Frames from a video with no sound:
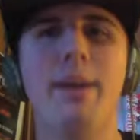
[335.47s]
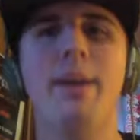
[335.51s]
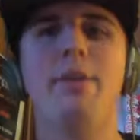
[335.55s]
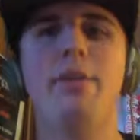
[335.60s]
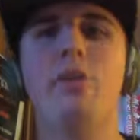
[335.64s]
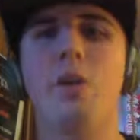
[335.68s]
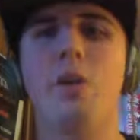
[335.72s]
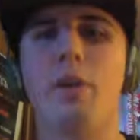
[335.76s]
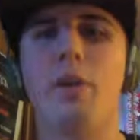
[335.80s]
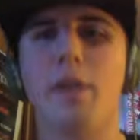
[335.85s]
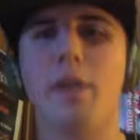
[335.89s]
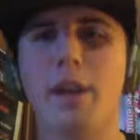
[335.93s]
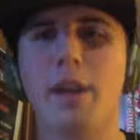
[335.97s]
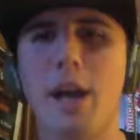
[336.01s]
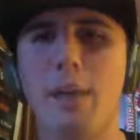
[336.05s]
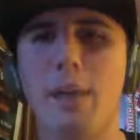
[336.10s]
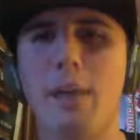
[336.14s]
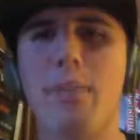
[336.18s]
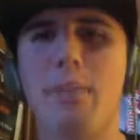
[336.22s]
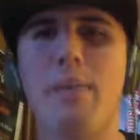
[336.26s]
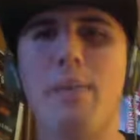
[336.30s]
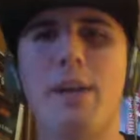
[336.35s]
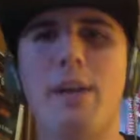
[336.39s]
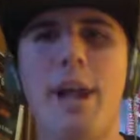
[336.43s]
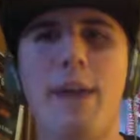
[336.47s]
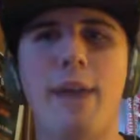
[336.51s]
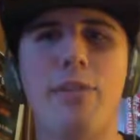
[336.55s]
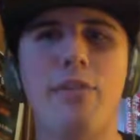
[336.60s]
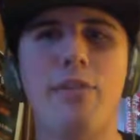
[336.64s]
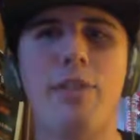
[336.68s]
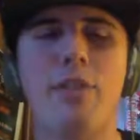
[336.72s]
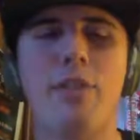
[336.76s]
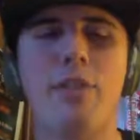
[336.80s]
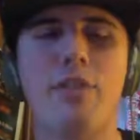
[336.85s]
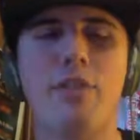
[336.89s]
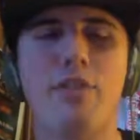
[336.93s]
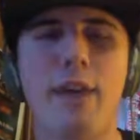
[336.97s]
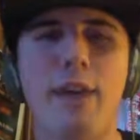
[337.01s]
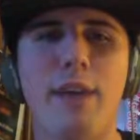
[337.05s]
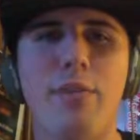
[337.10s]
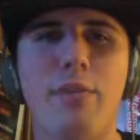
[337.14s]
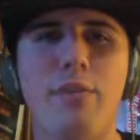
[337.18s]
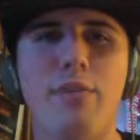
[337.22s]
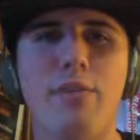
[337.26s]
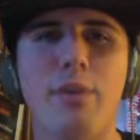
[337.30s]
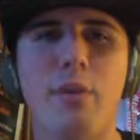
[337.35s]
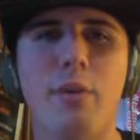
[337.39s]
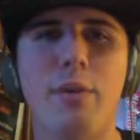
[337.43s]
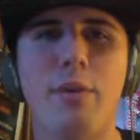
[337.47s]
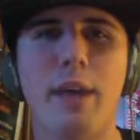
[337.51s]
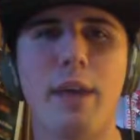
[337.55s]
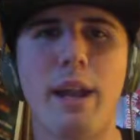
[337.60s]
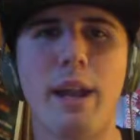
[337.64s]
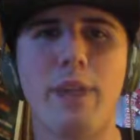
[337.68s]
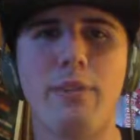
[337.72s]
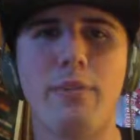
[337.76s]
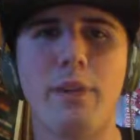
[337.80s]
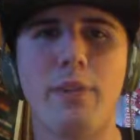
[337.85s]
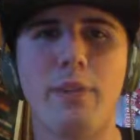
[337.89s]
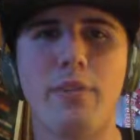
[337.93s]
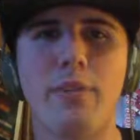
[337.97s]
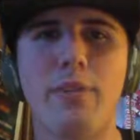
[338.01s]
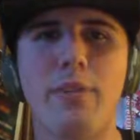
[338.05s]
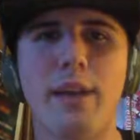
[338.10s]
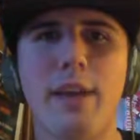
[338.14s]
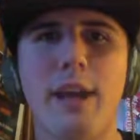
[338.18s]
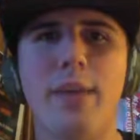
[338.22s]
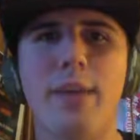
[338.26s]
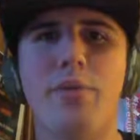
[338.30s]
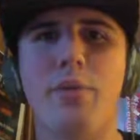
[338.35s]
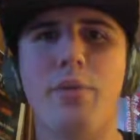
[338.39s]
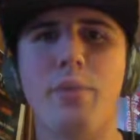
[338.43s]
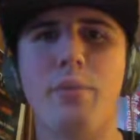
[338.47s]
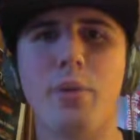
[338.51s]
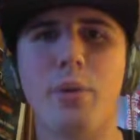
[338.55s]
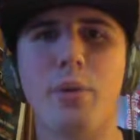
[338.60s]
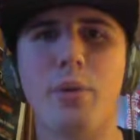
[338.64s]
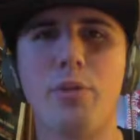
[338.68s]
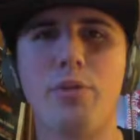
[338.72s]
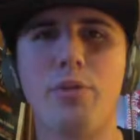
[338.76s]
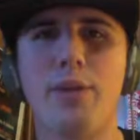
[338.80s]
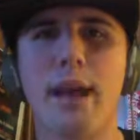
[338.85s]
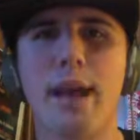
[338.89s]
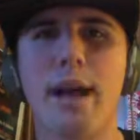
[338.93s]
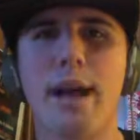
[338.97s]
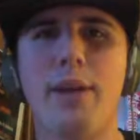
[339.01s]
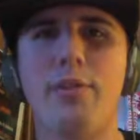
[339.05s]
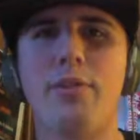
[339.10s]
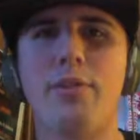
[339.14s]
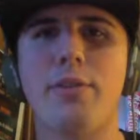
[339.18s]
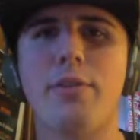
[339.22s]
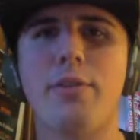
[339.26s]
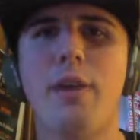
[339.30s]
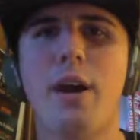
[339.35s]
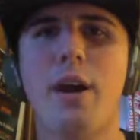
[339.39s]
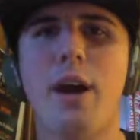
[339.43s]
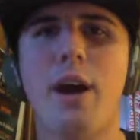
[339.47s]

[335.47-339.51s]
It's going to come up in conversations, obviously, with NFL scouts and pro scouts.